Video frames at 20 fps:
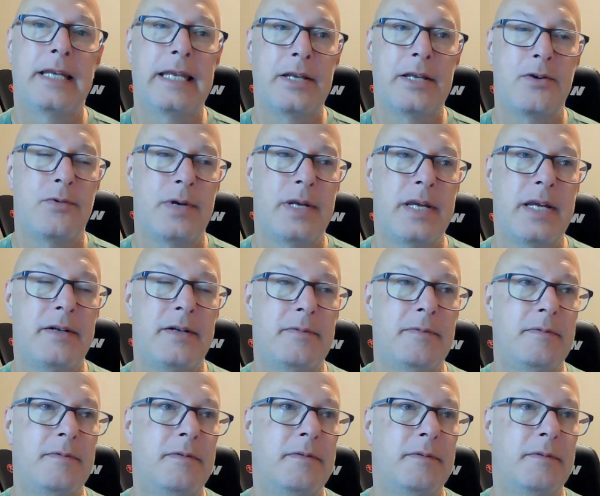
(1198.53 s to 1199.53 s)
You
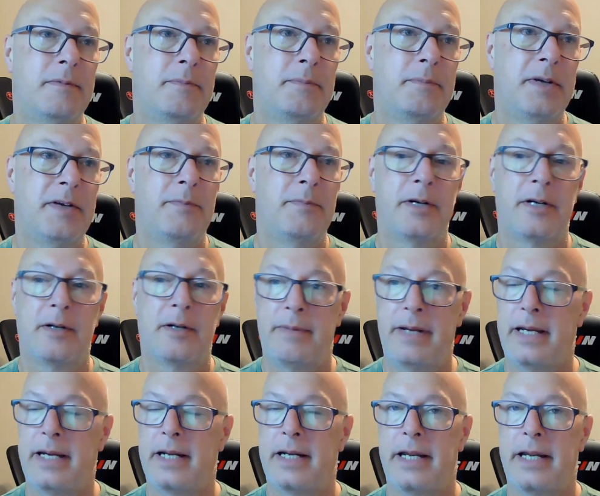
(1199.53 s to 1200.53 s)
eat beef, butter,
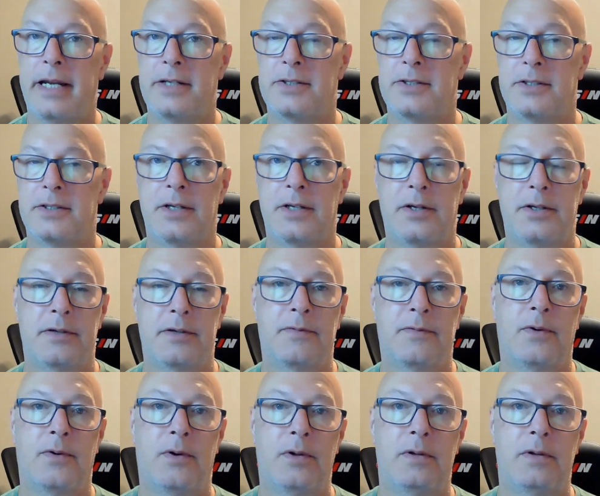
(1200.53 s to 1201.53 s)
bacon, eggs until you're
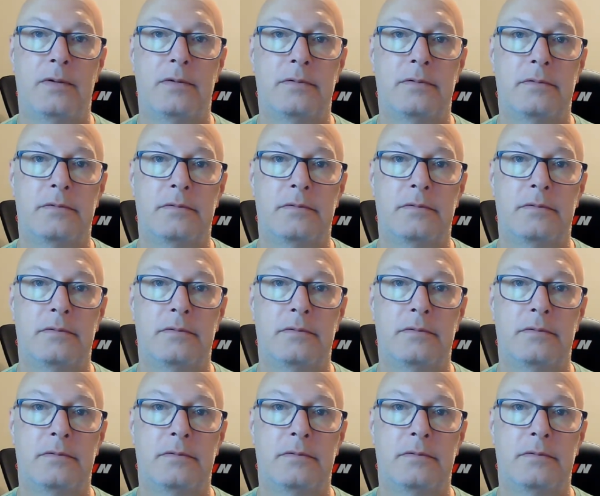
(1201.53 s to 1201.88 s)
full,